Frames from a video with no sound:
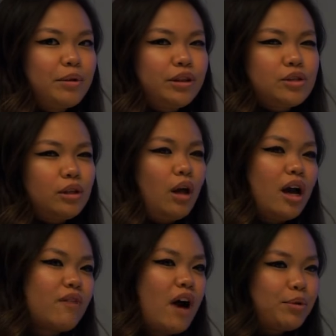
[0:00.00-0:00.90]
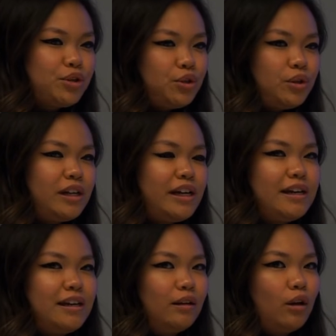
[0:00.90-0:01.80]
but there's a lot of opportunity
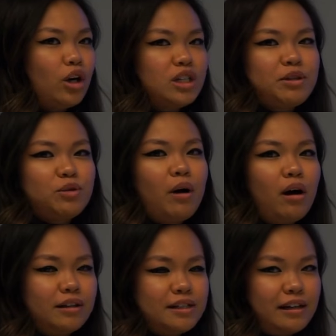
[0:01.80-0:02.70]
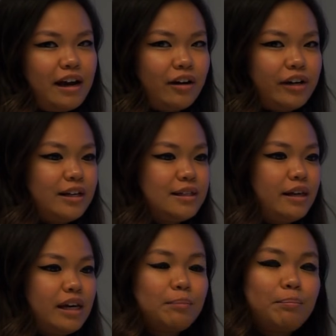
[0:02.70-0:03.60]
in large metropolitan areas
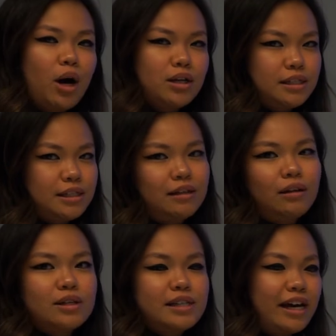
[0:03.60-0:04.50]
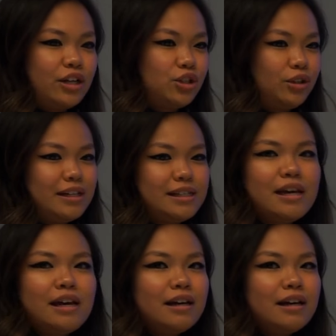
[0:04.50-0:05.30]
like Boston, Los Angeles,